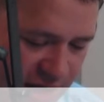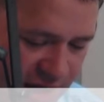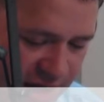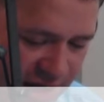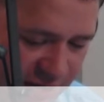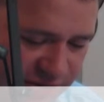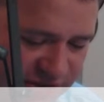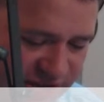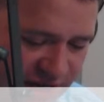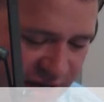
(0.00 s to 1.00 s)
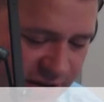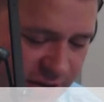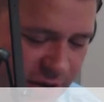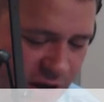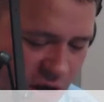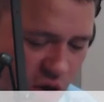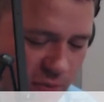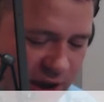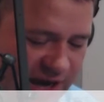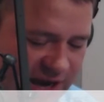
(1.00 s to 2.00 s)
And I would say, oh,
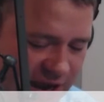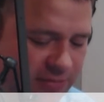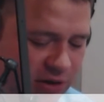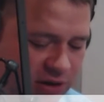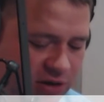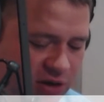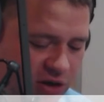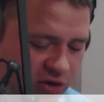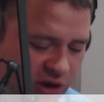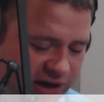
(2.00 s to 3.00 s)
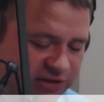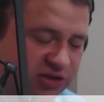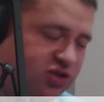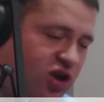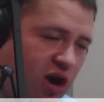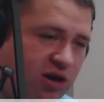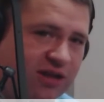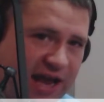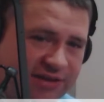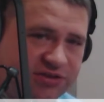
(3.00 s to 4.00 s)
my neighbor crashed his car
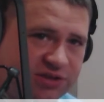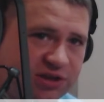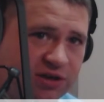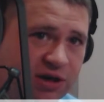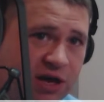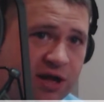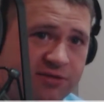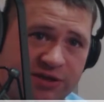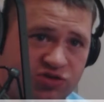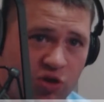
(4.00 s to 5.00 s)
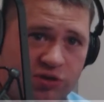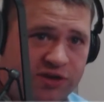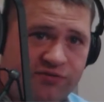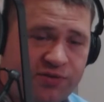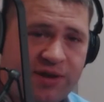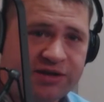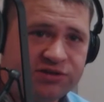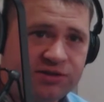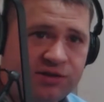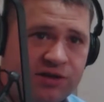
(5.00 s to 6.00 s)
last year. That's old information.